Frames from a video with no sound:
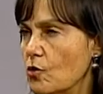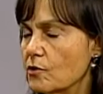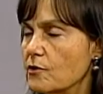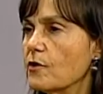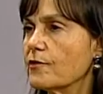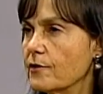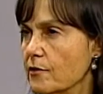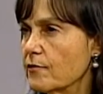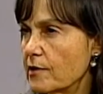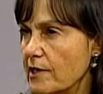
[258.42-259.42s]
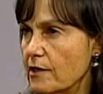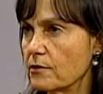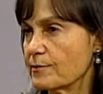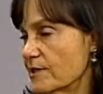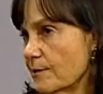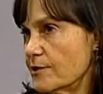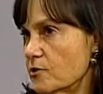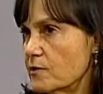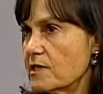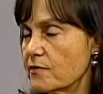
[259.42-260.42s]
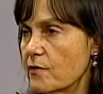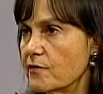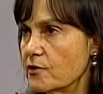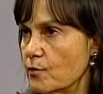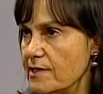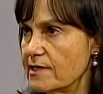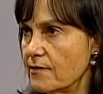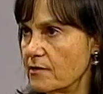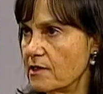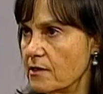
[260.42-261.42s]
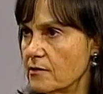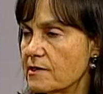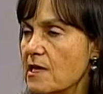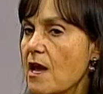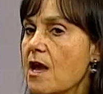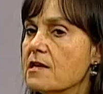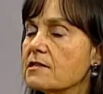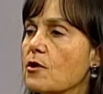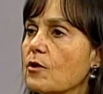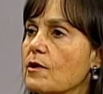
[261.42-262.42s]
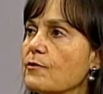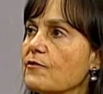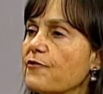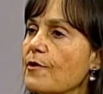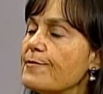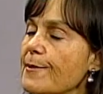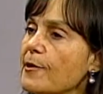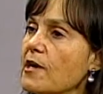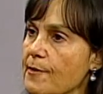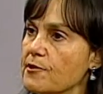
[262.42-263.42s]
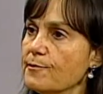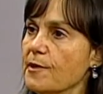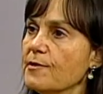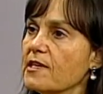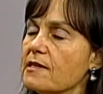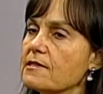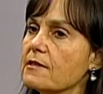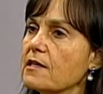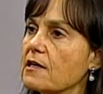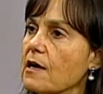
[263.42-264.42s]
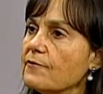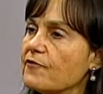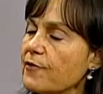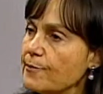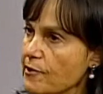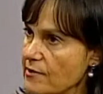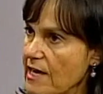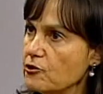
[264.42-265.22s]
told over and over again, because I've been doing this for over 27 years. So people come to me because they come from their